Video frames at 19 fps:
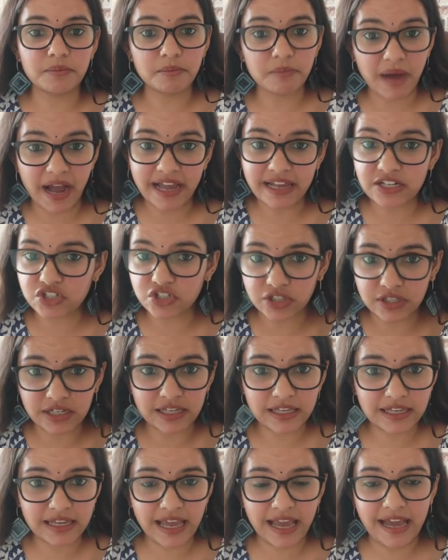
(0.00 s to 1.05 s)
my
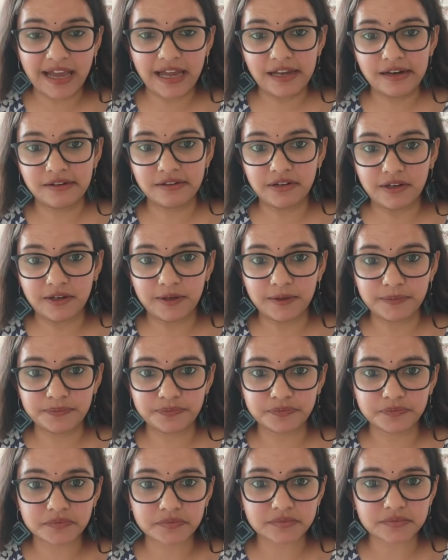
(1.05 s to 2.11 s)
journey and